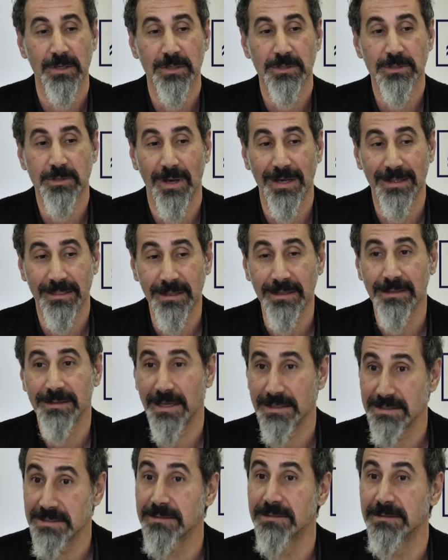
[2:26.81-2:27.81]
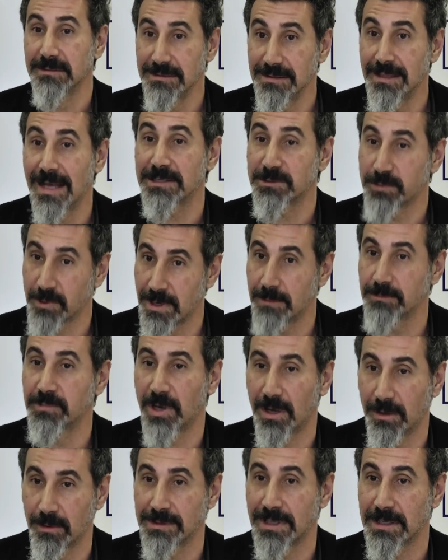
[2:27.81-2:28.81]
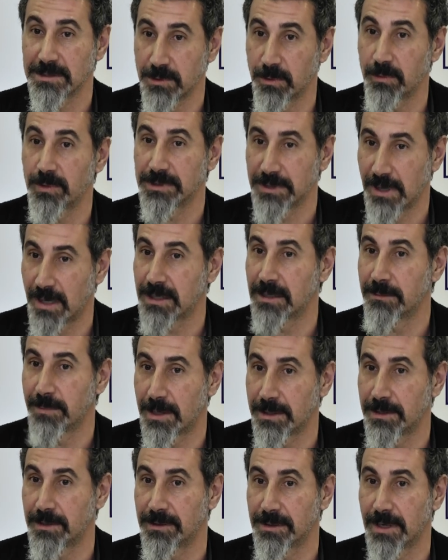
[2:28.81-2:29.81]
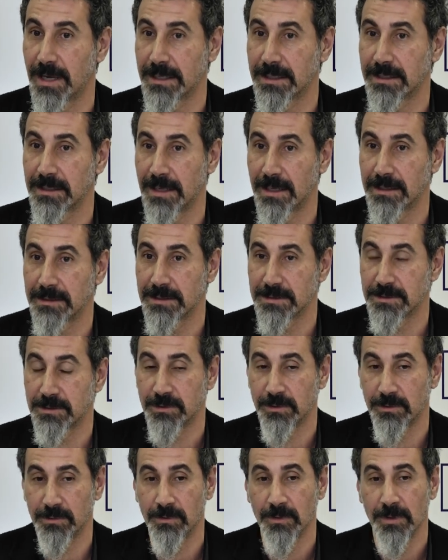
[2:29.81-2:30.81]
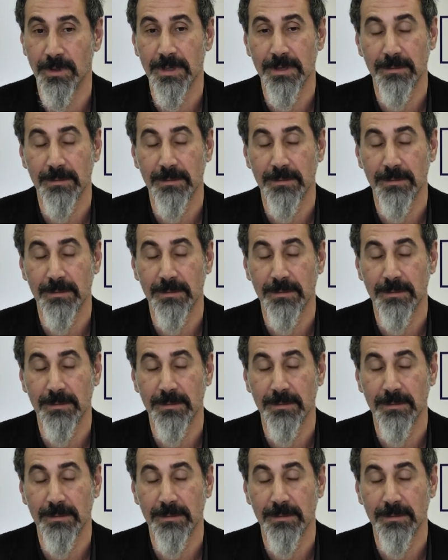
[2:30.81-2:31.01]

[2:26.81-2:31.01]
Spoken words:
So I think that's what we're talking about here in High Connect, is to